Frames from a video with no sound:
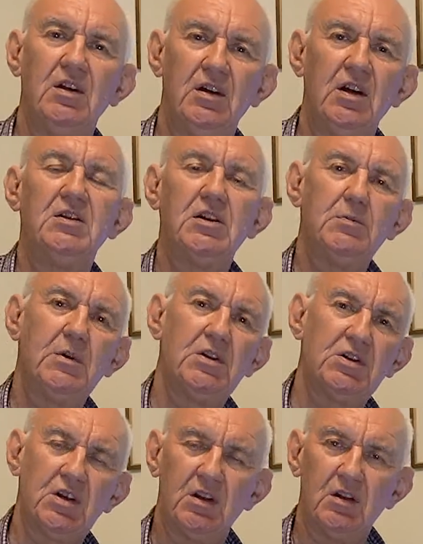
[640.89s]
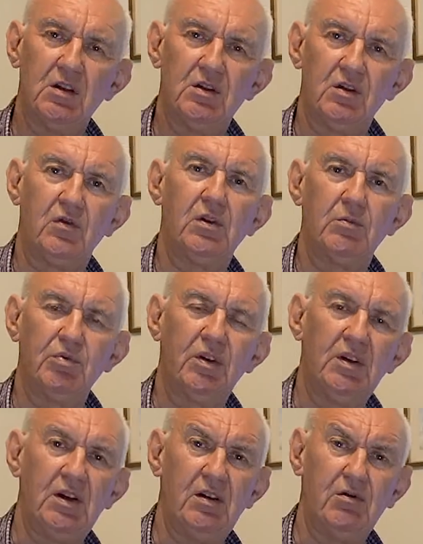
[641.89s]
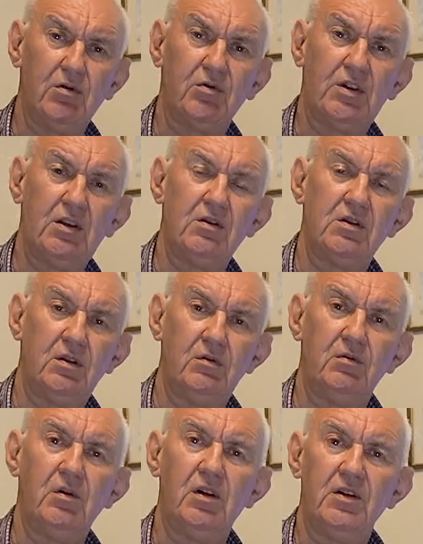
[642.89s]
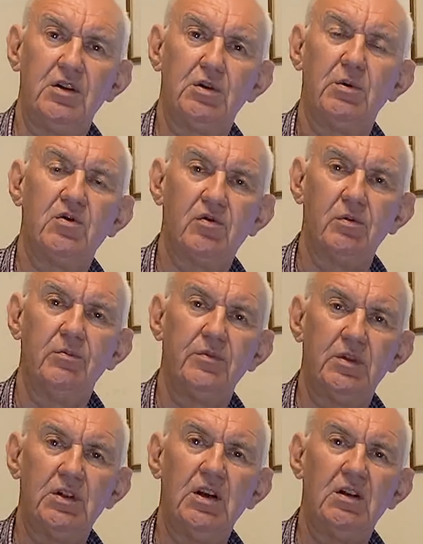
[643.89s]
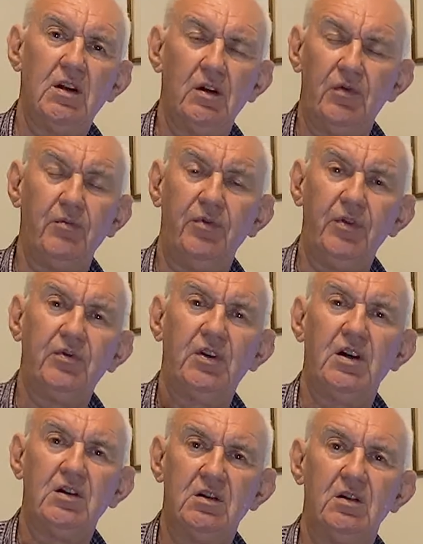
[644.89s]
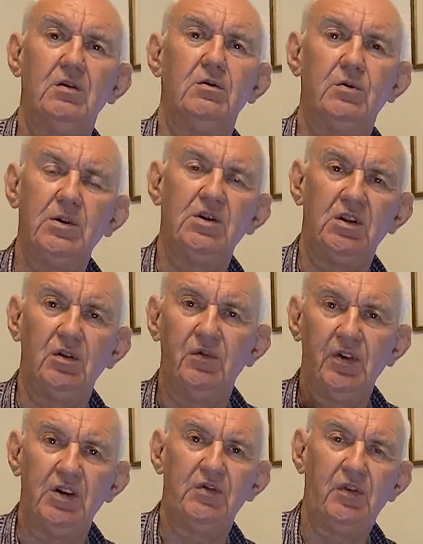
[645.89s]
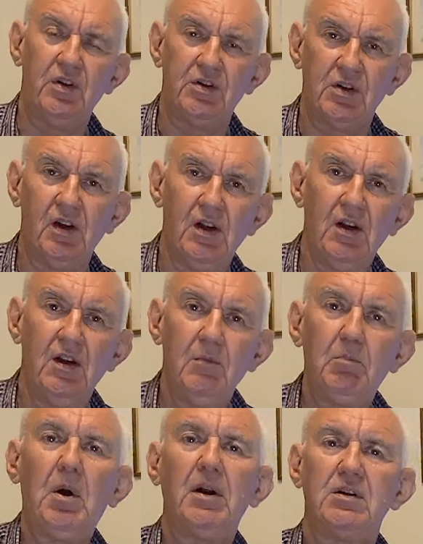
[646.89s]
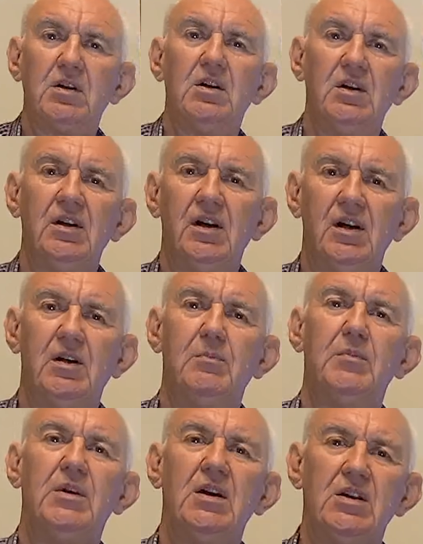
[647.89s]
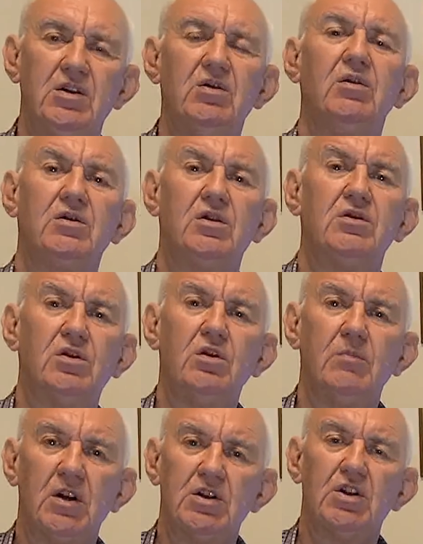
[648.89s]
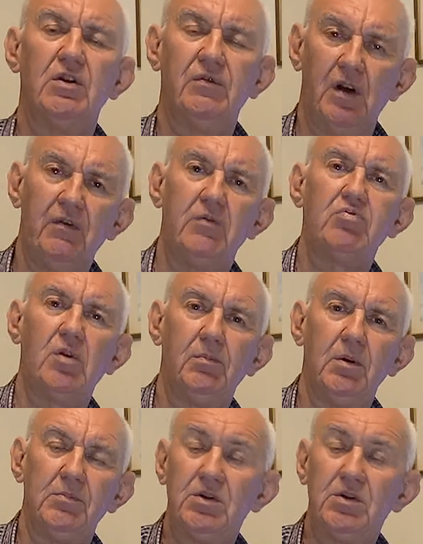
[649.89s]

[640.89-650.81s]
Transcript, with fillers: It does mean to say that you've got to bring the aerial down to either switch from 10, uh, from 15 to 20 or vice versa, but um, it's not too much of, of a problem.